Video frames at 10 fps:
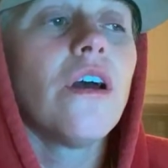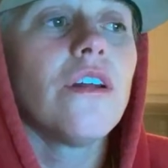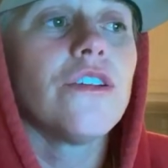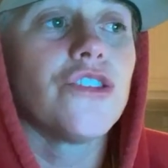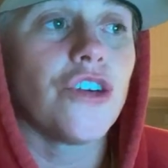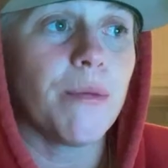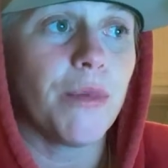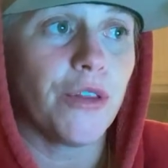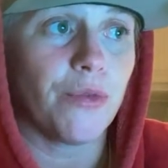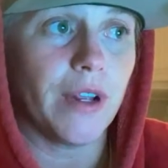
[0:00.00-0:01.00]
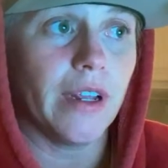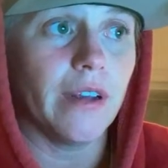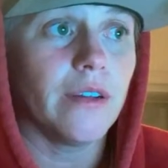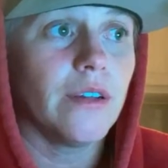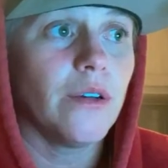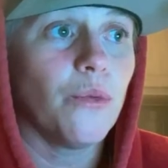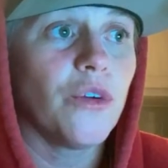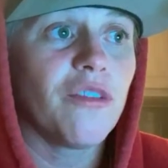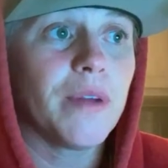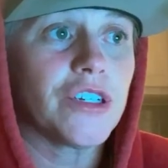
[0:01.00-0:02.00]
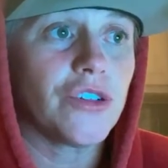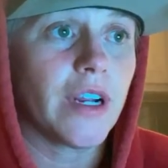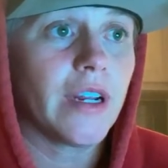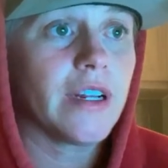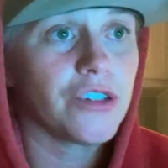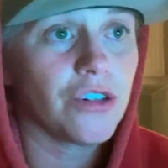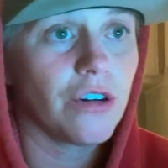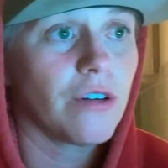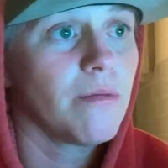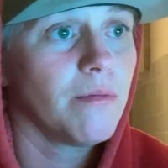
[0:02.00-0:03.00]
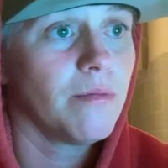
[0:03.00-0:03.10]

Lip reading: Juror number 3 would have been stricken as juror